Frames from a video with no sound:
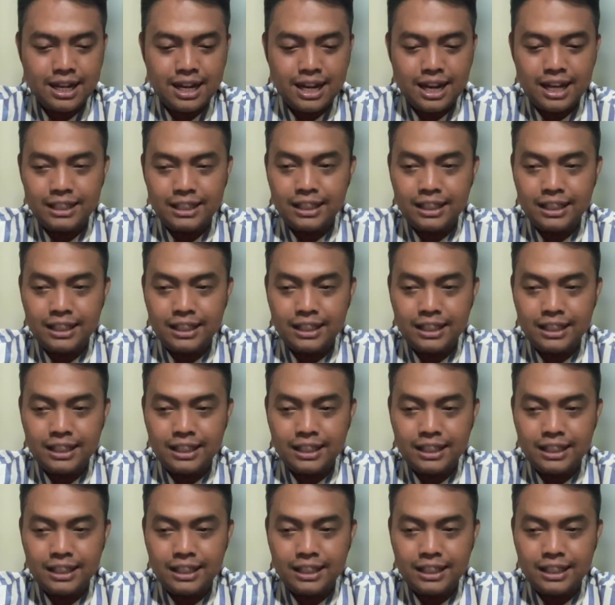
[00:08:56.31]
And then if you
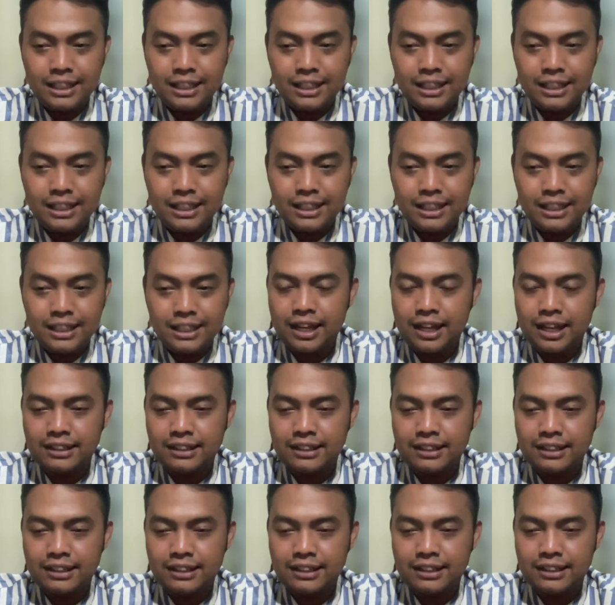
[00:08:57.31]
let it slide
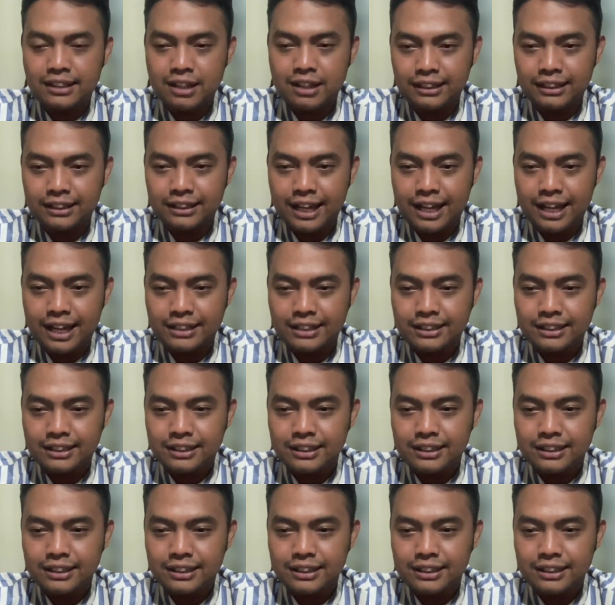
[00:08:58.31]
down like that,